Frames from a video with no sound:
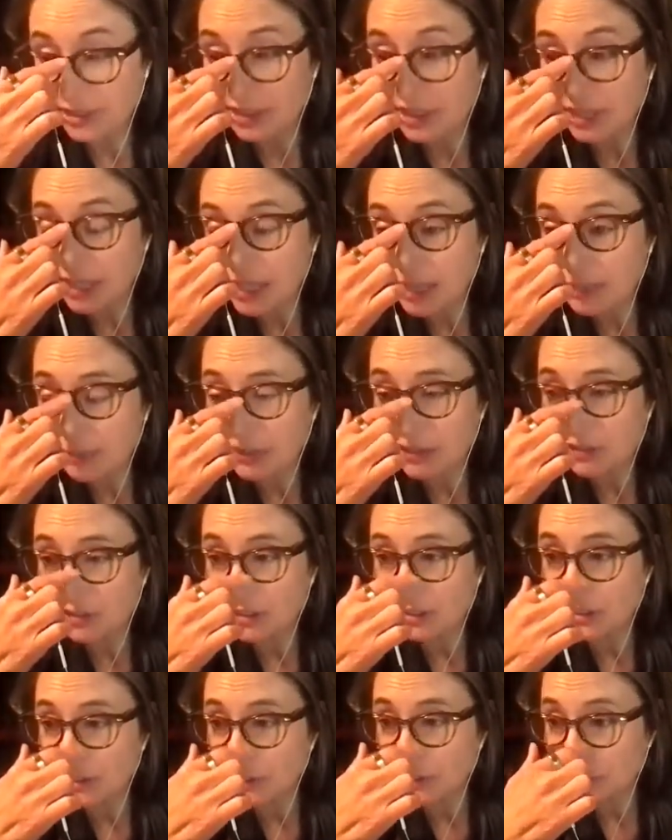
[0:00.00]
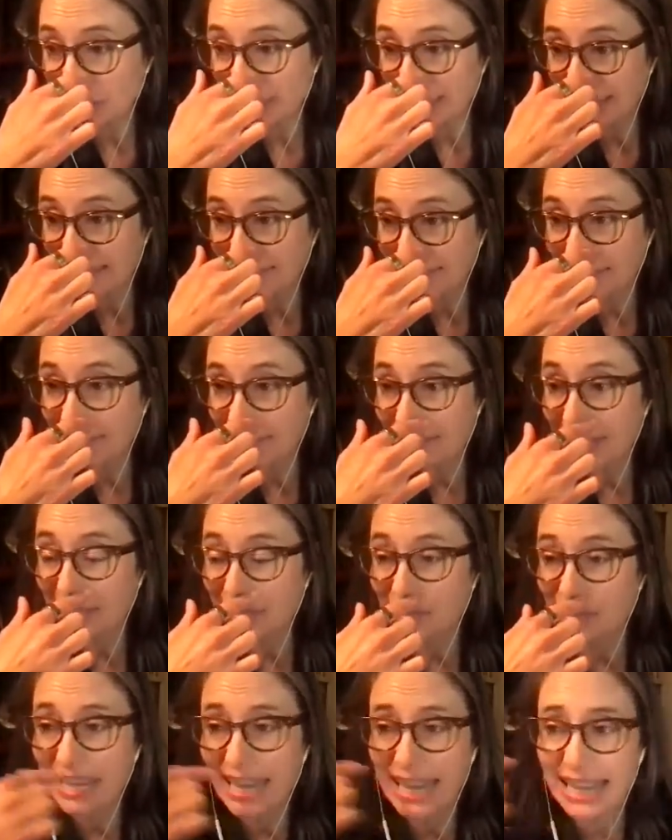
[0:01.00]
come. And she just realizes that
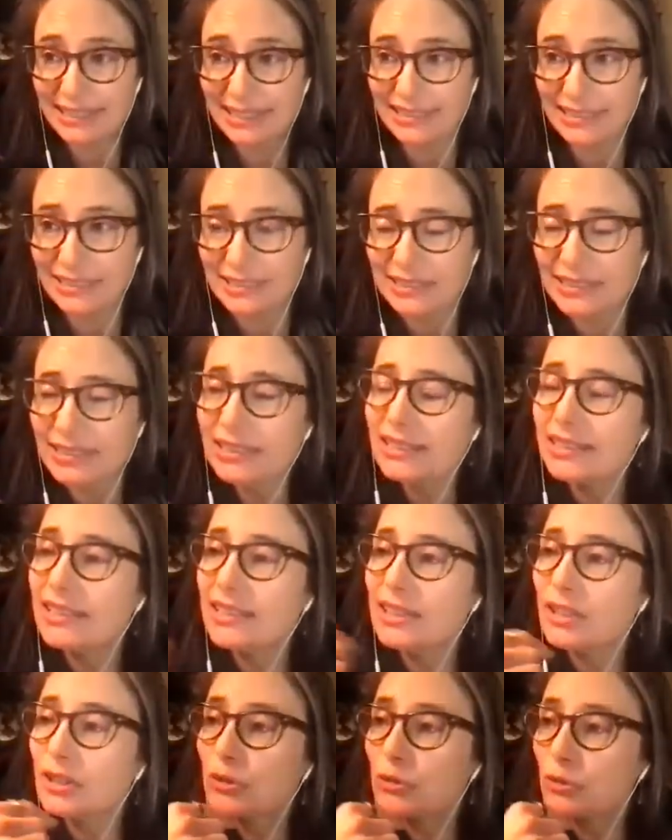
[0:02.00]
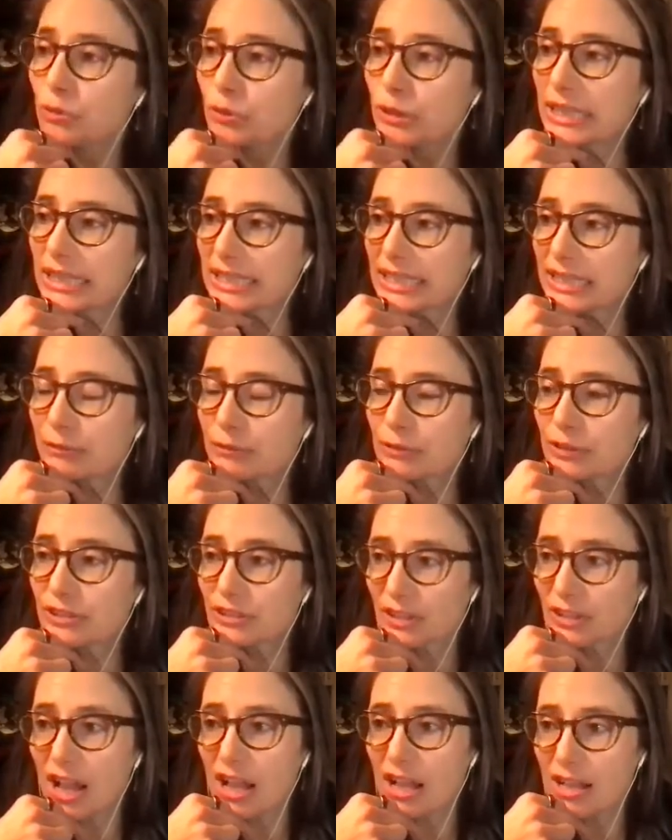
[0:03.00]
she hasn't really
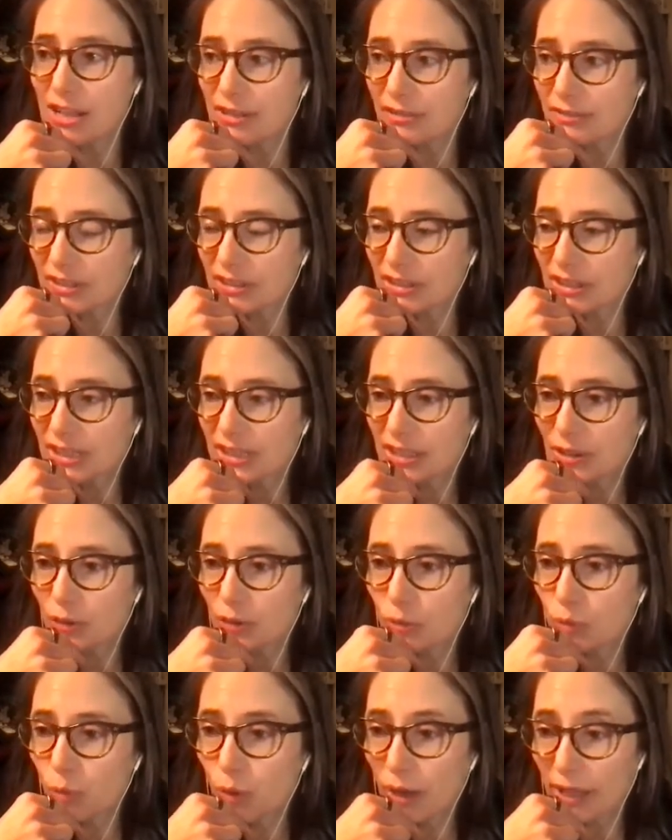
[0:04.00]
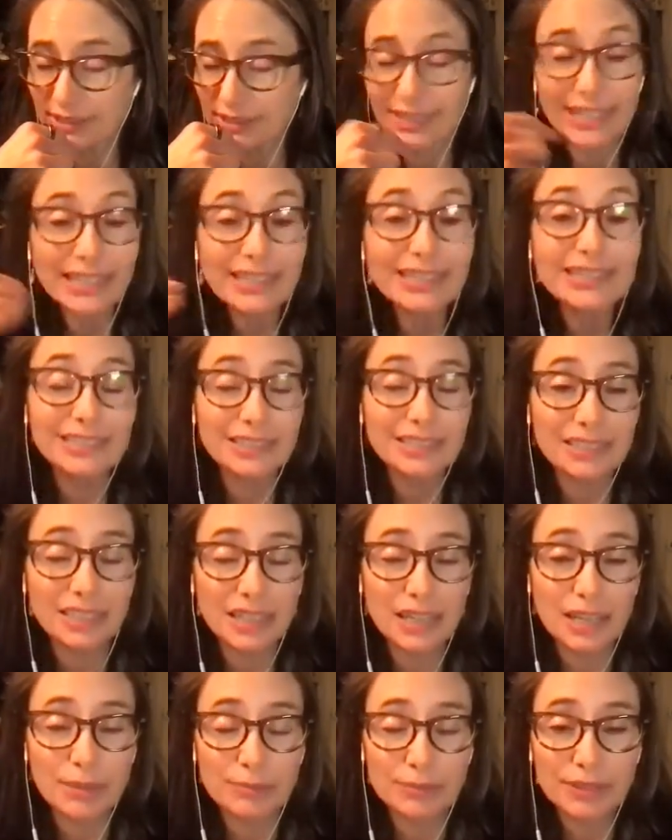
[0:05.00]
resolved what is to
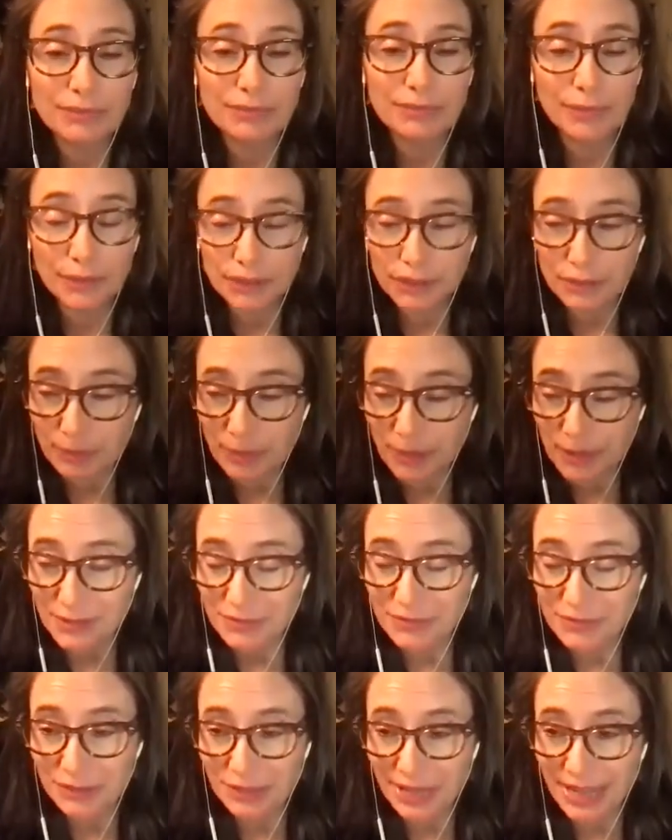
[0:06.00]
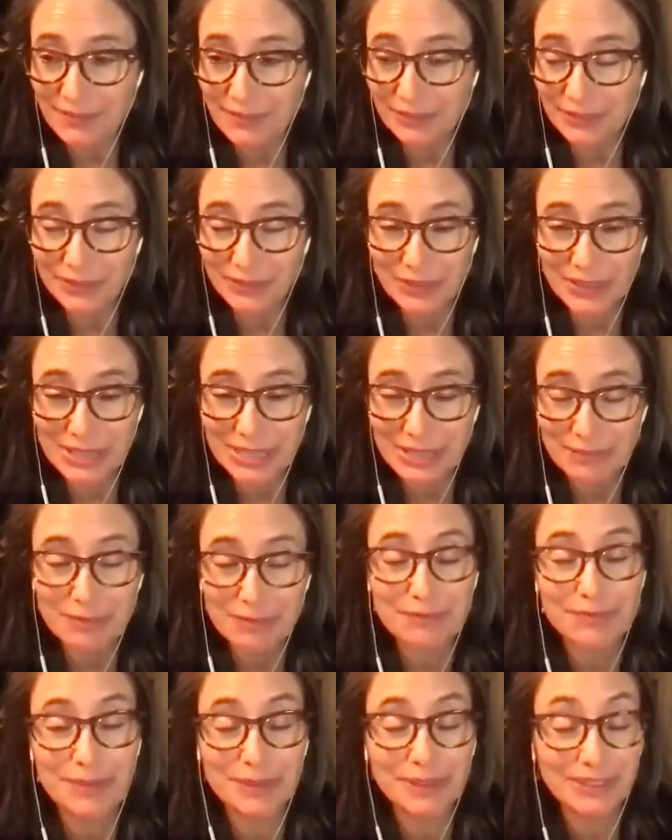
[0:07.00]
come. The first part of your life is very
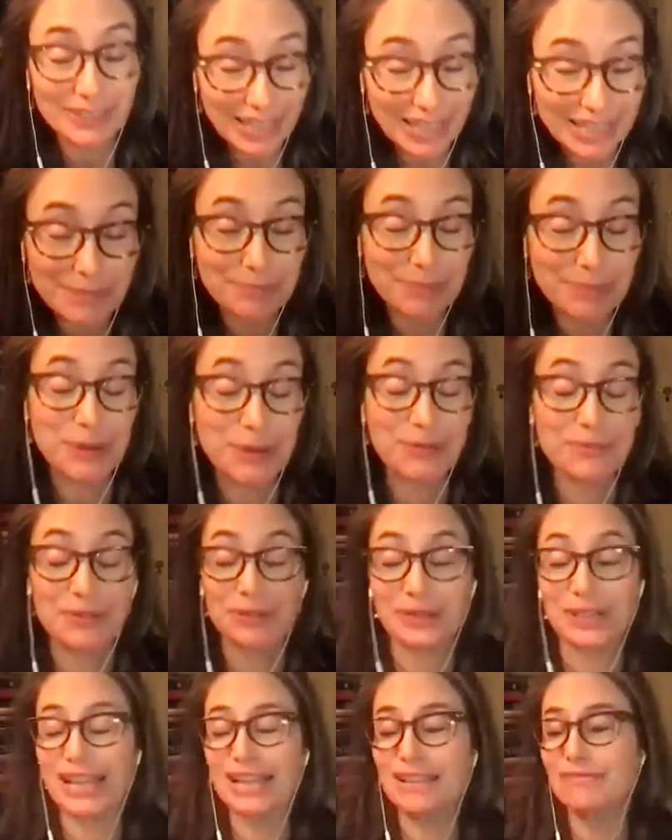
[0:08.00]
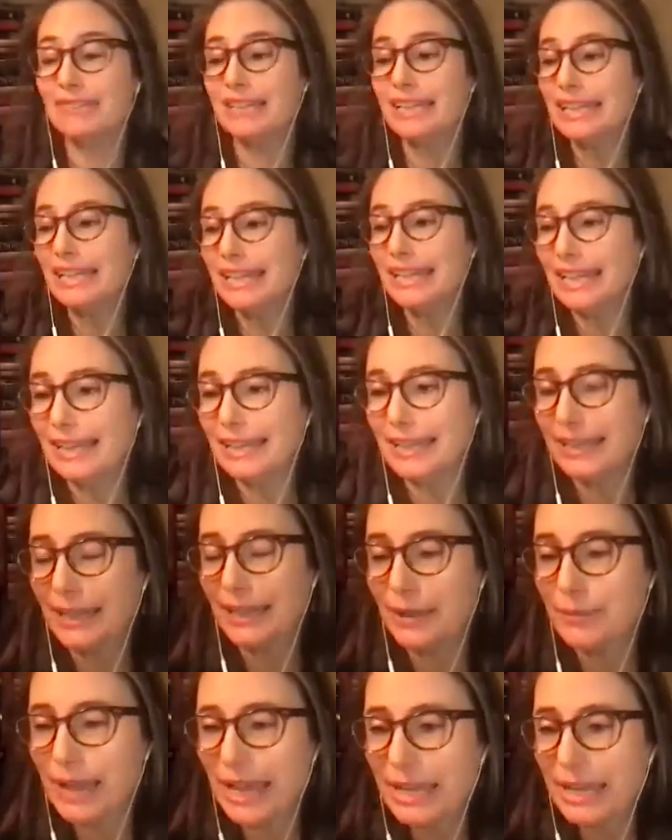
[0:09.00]
different from the second part of your life.
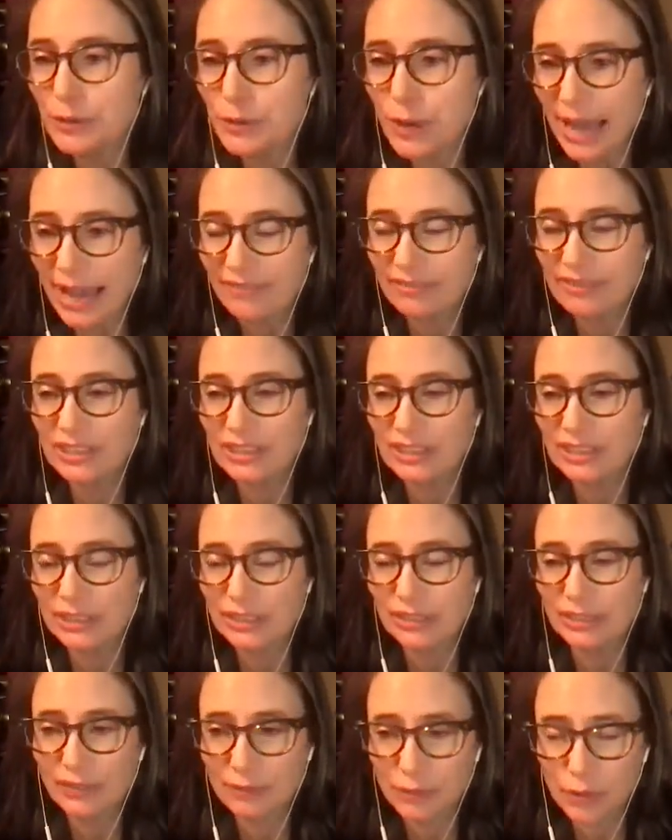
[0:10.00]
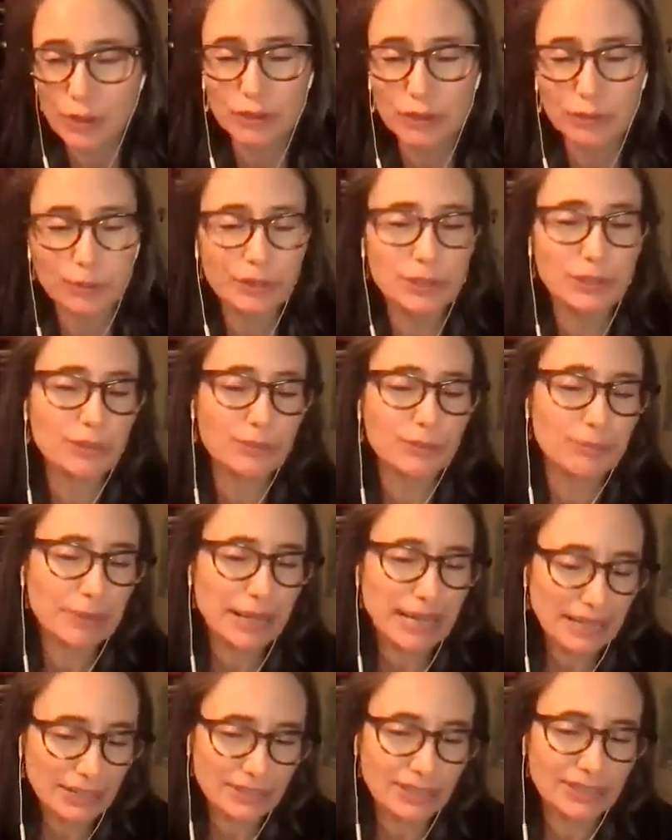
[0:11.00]
And you have to deal, of course, when your
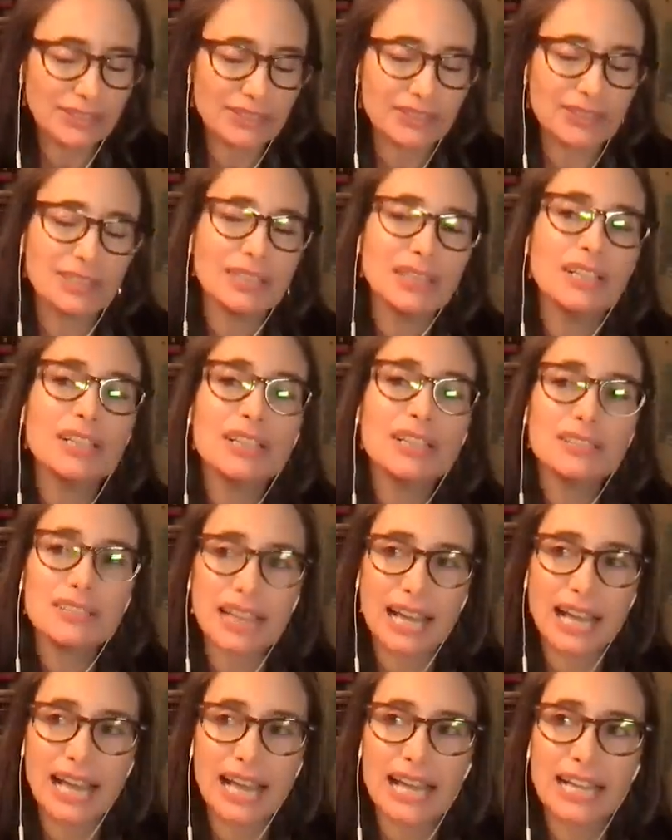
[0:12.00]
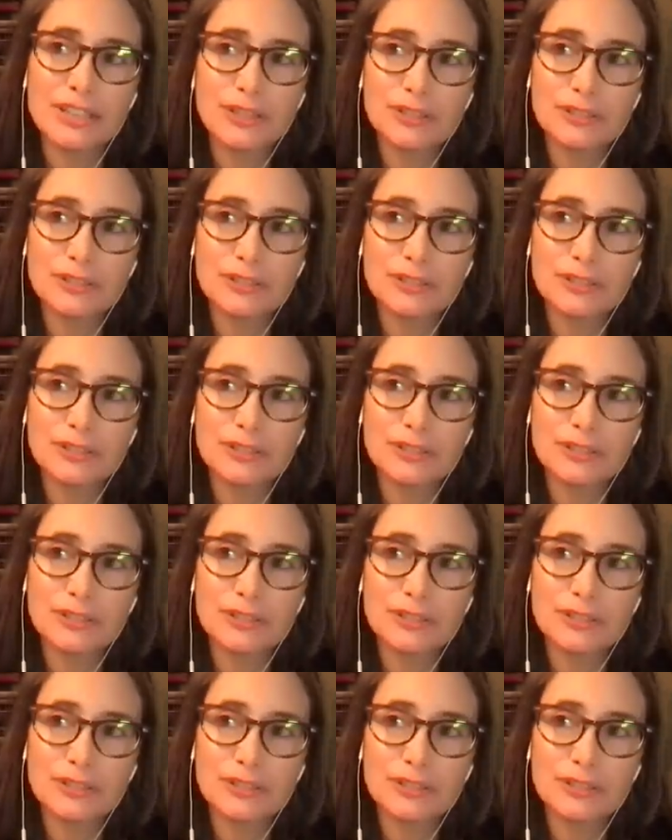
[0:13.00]
parents die, you're